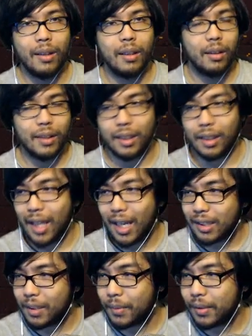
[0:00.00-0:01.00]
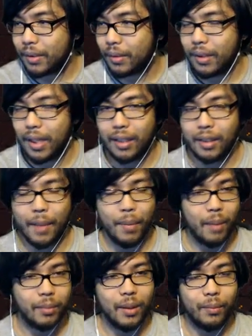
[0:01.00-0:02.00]
I looked at the last episode and it
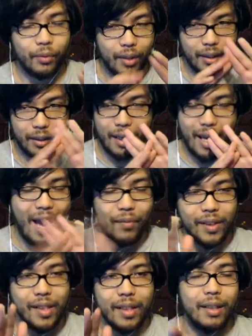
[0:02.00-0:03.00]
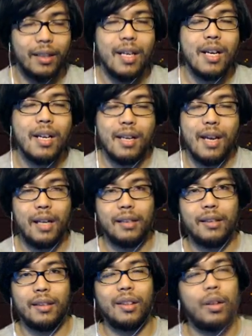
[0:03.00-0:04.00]
popped up for like half a second. And it
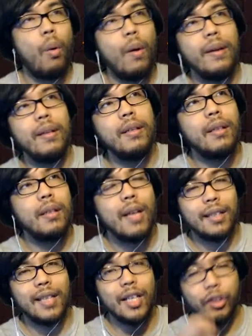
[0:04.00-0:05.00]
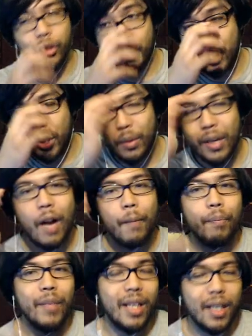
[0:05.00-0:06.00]
said the coin has entered the shootout,
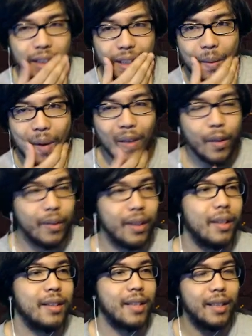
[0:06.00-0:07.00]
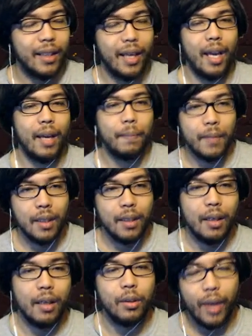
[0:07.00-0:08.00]
meaning a new thing is in the game.
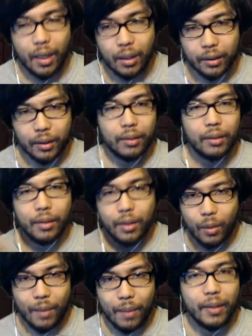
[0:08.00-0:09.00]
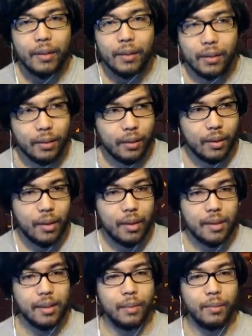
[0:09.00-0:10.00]
A new character or a new weapon,
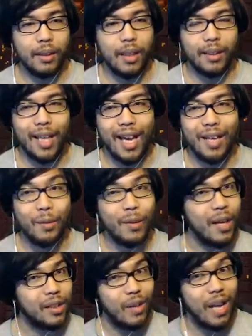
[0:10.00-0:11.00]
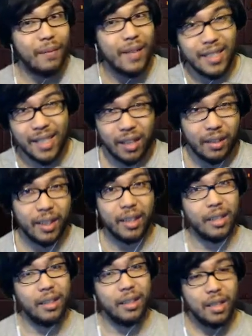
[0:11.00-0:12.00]
something like that. We also have a cell
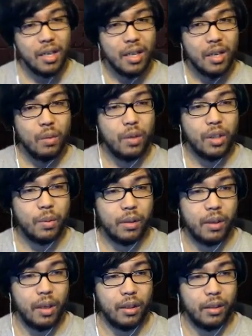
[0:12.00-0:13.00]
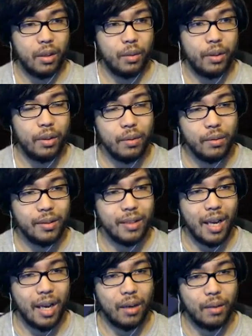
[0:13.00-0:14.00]
key, which we're gonna go use
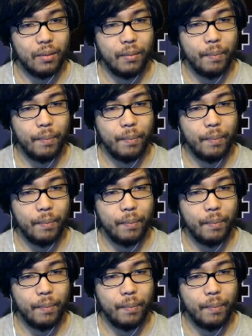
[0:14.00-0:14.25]
now.